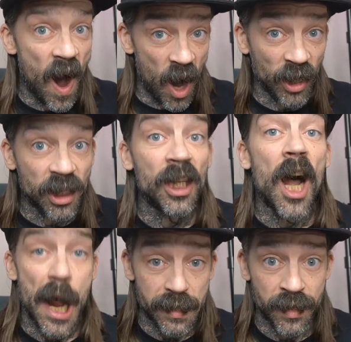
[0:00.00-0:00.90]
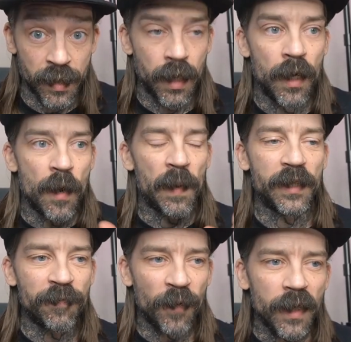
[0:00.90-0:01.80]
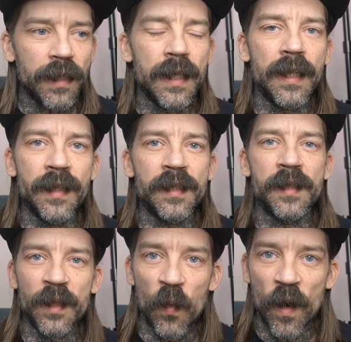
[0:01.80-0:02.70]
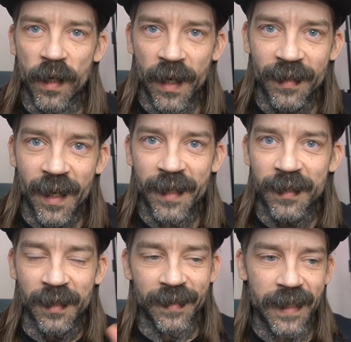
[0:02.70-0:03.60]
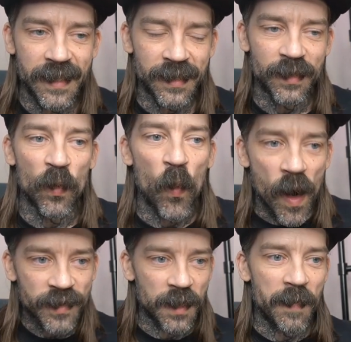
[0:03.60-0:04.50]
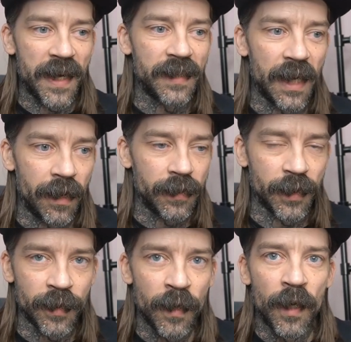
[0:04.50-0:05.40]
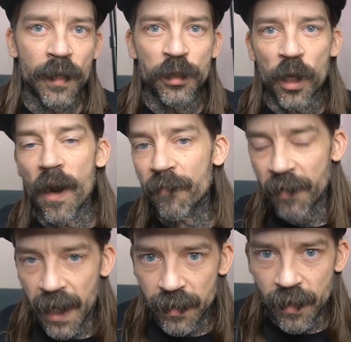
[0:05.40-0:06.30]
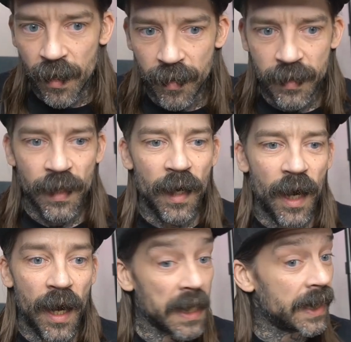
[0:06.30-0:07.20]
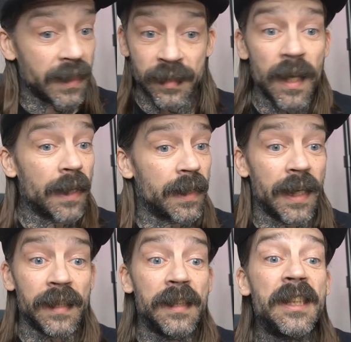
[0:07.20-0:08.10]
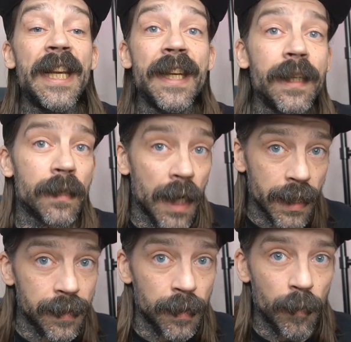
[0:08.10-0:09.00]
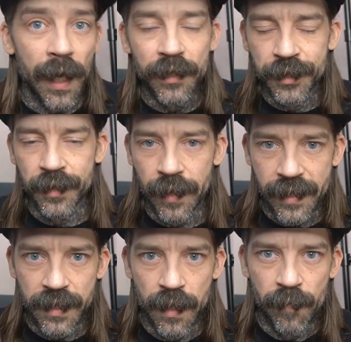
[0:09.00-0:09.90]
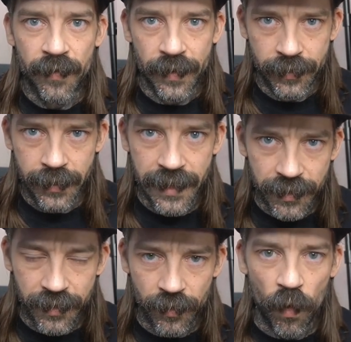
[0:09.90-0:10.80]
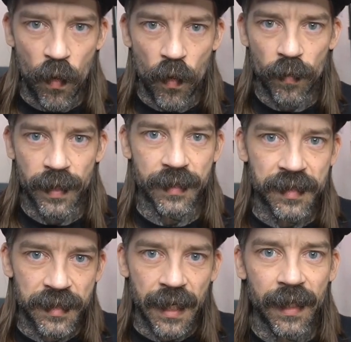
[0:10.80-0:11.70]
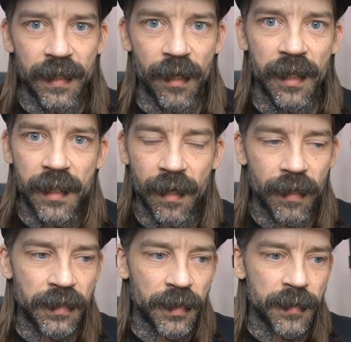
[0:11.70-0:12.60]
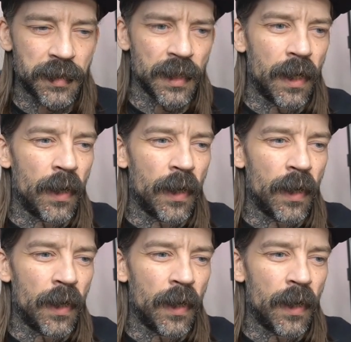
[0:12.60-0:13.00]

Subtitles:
a lot. But the funny thing is the one I liked the least was the main character, John Vanguard. And it's not that I didn't like him, I just liked him the least. All, the secondary characters